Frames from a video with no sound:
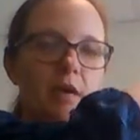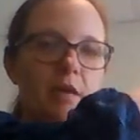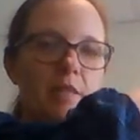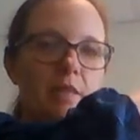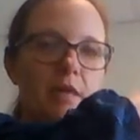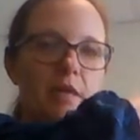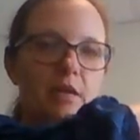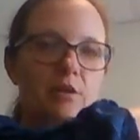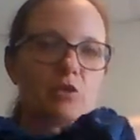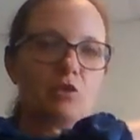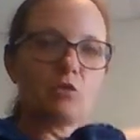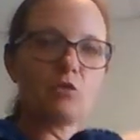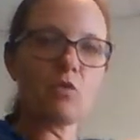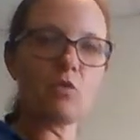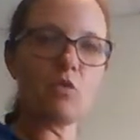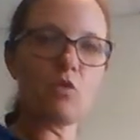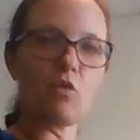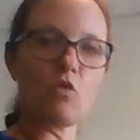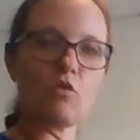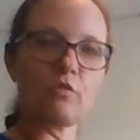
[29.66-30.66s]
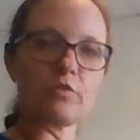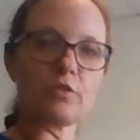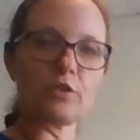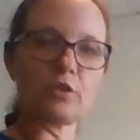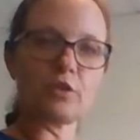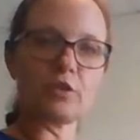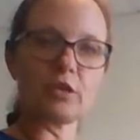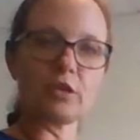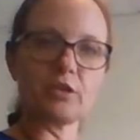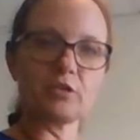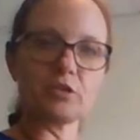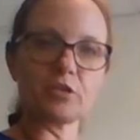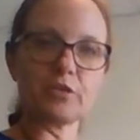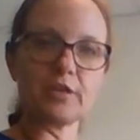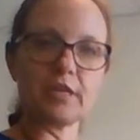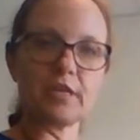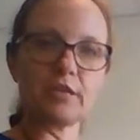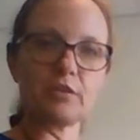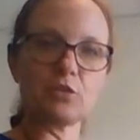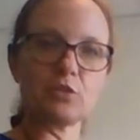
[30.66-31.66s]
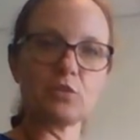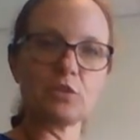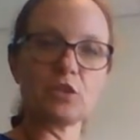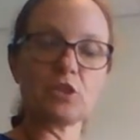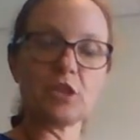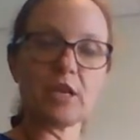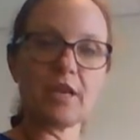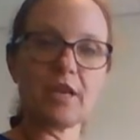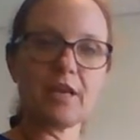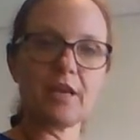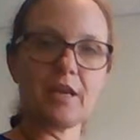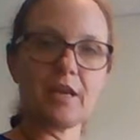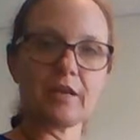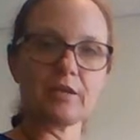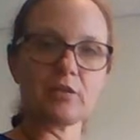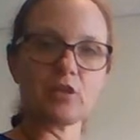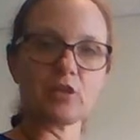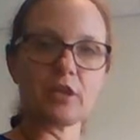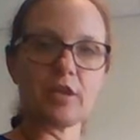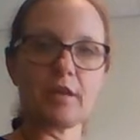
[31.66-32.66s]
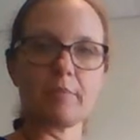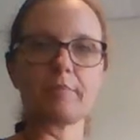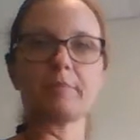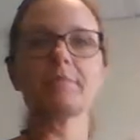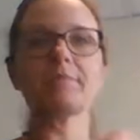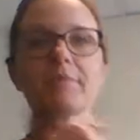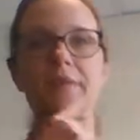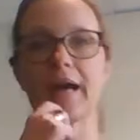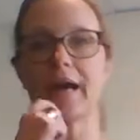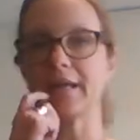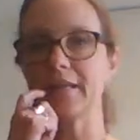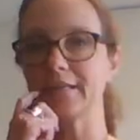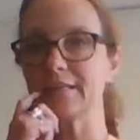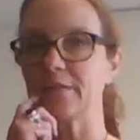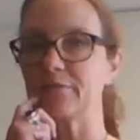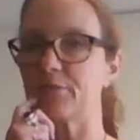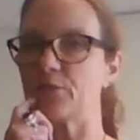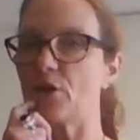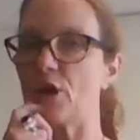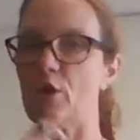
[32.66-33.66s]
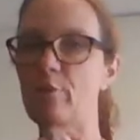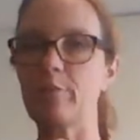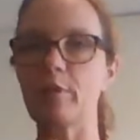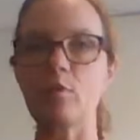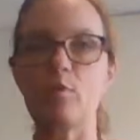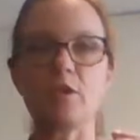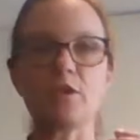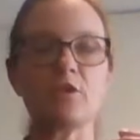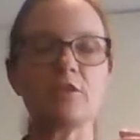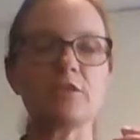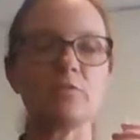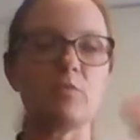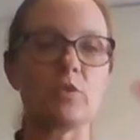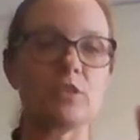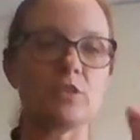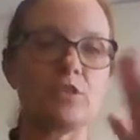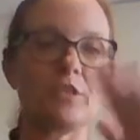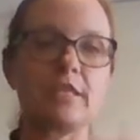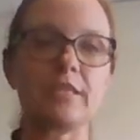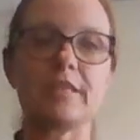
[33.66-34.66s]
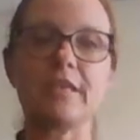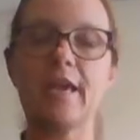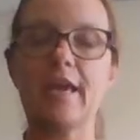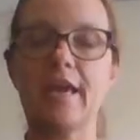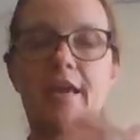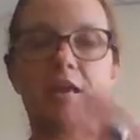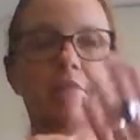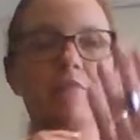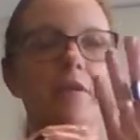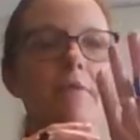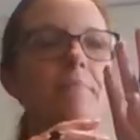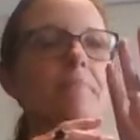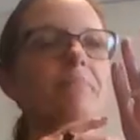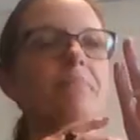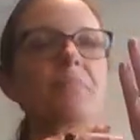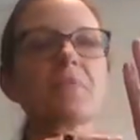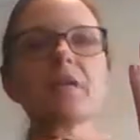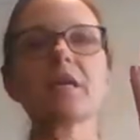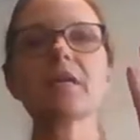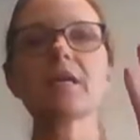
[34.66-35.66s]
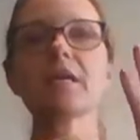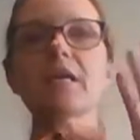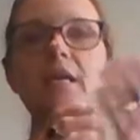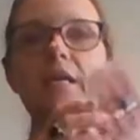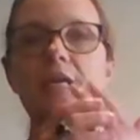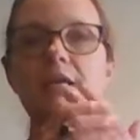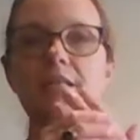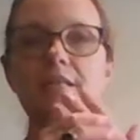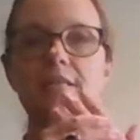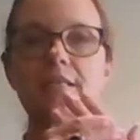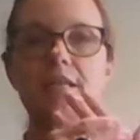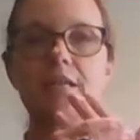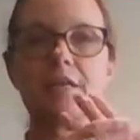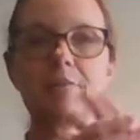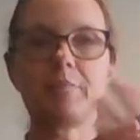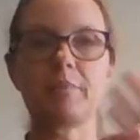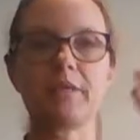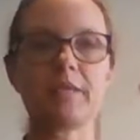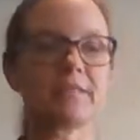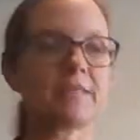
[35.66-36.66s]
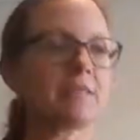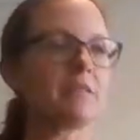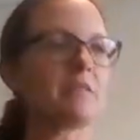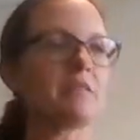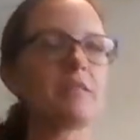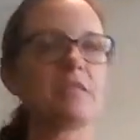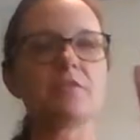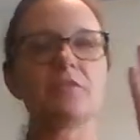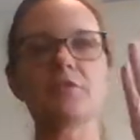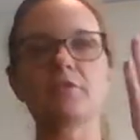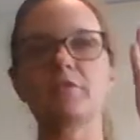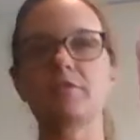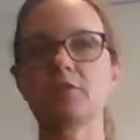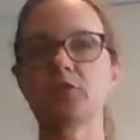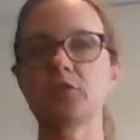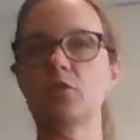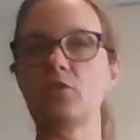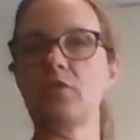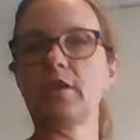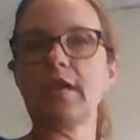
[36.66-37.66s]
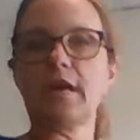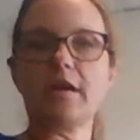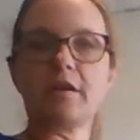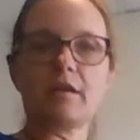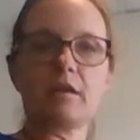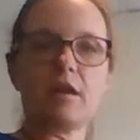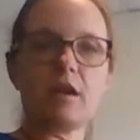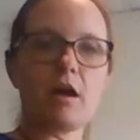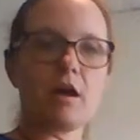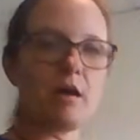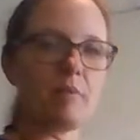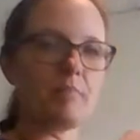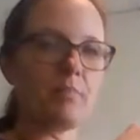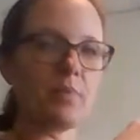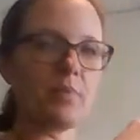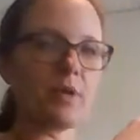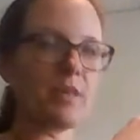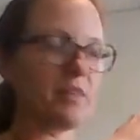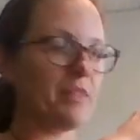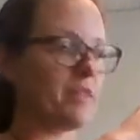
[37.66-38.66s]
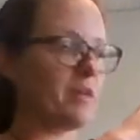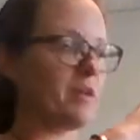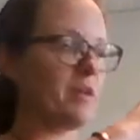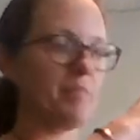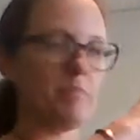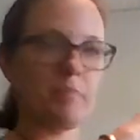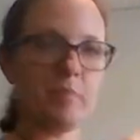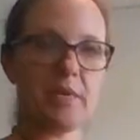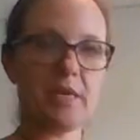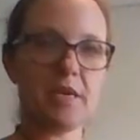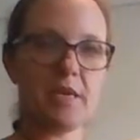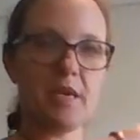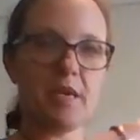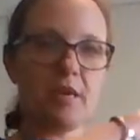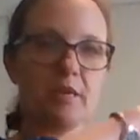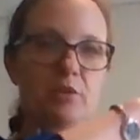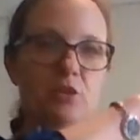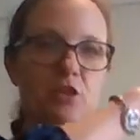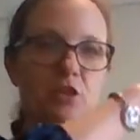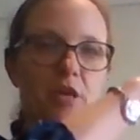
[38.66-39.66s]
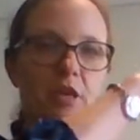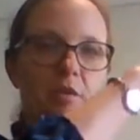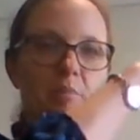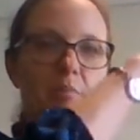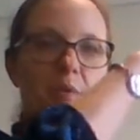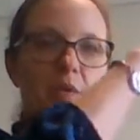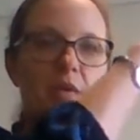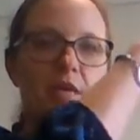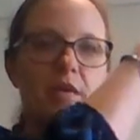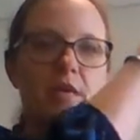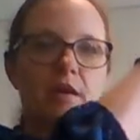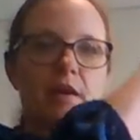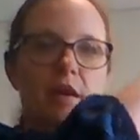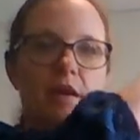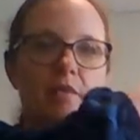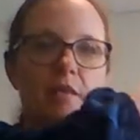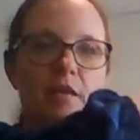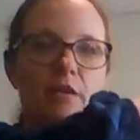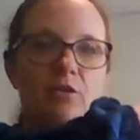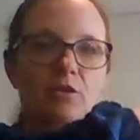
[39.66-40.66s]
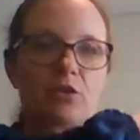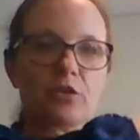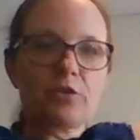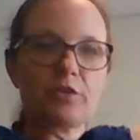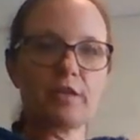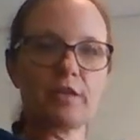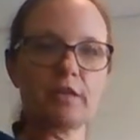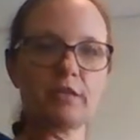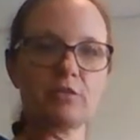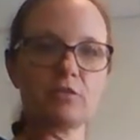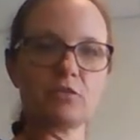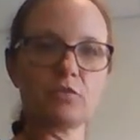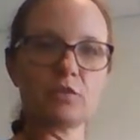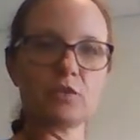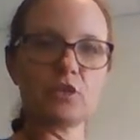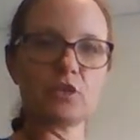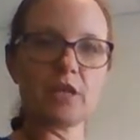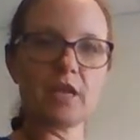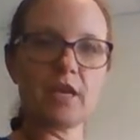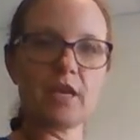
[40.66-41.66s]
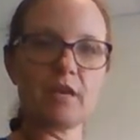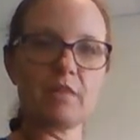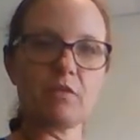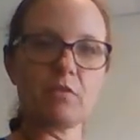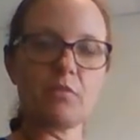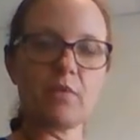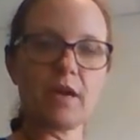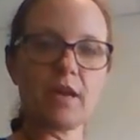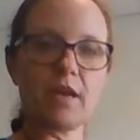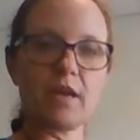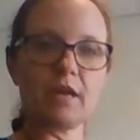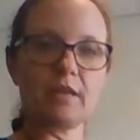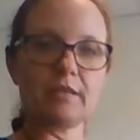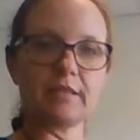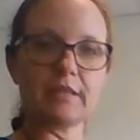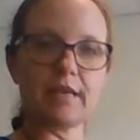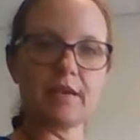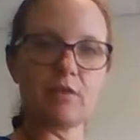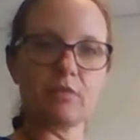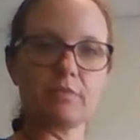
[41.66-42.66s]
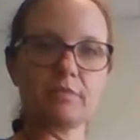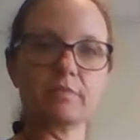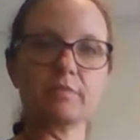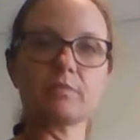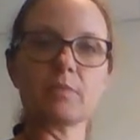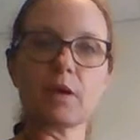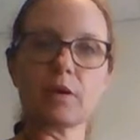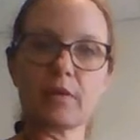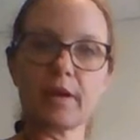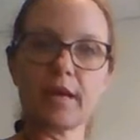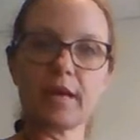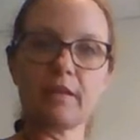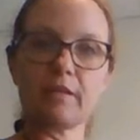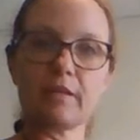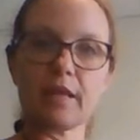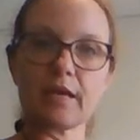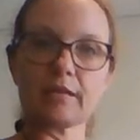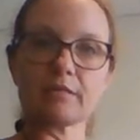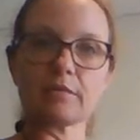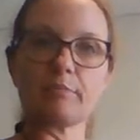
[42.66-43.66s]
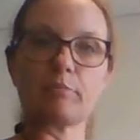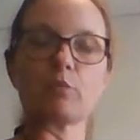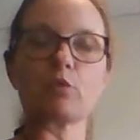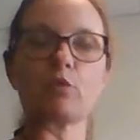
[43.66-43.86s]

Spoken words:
and then as you go over, you're going to turn it into a J hand shape. Kind of difficult, but once you get the hang of it, it gets a little easier. So again, up with the P hand shape, and then you turn it into a J on the way down. All right, that's